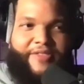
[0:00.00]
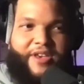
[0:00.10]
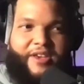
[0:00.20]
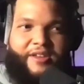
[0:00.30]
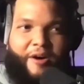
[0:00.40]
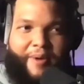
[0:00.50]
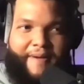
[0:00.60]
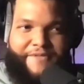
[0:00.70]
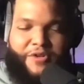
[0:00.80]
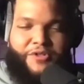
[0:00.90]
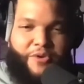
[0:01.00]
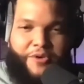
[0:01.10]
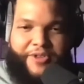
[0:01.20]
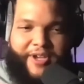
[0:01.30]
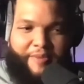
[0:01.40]
And then on my first
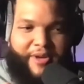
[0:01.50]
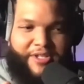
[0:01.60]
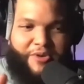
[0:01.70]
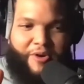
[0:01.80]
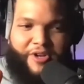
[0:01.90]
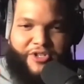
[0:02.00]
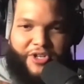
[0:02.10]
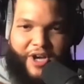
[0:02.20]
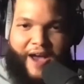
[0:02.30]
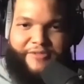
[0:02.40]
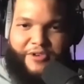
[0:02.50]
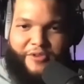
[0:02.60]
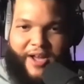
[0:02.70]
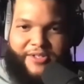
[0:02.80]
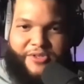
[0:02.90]
tour with the Count Basie Orchestra after
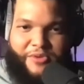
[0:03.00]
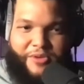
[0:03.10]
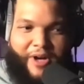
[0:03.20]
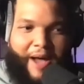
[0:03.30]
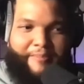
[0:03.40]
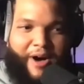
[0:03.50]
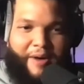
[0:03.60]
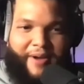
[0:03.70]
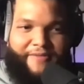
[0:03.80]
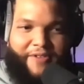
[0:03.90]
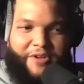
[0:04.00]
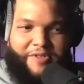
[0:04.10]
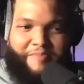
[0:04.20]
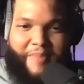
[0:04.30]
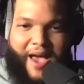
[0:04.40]
grad school, I bought my
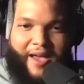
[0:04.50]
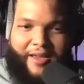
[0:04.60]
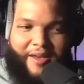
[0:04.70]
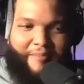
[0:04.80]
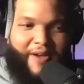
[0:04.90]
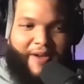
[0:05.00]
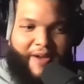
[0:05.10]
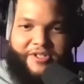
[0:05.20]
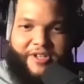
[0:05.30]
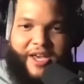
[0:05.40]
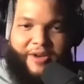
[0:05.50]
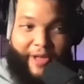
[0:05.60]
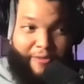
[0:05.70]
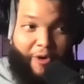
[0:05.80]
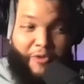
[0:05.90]
first Mac and
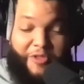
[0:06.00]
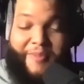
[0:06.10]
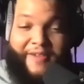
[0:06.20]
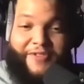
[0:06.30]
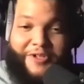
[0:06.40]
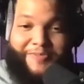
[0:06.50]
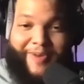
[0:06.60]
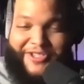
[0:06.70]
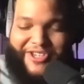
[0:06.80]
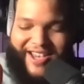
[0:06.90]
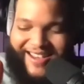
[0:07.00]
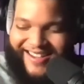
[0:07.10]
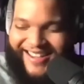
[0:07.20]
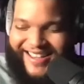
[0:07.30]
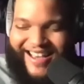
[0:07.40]
with my first
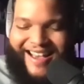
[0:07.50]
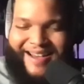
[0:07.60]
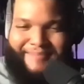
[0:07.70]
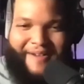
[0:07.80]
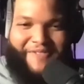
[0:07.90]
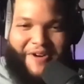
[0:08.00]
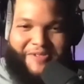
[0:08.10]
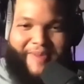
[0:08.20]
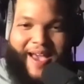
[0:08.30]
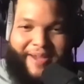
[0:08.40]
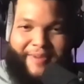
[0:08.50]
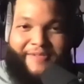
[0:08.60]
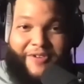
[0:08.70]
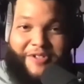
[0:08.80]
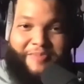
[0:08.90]
paycheck, my first Mac
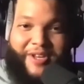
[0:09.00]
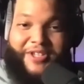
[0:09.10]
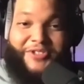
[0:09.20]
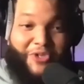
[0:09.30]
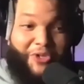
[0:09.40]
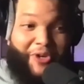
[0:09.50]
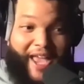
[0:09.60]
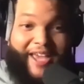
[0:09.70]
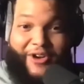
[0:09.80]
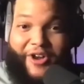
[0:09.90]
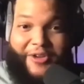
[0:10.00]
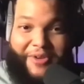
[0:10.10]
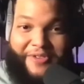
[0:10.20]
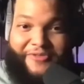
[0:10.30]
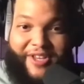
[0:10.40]
and my first MIDI controller and
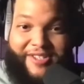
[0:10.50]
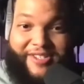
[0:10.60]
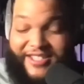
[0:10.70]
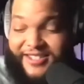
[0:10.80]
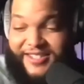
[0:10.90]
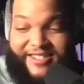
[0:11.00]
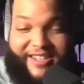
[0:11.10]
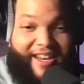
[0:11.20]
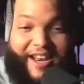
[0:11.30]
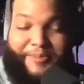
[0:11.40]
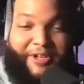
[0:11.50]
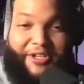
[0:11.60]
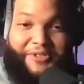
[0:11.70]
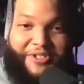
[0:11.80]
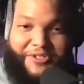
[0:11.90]
audio interface, and just decided I'm going
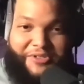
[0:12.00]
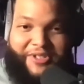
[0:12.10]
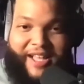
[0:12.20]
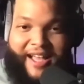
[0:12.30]
to go digital.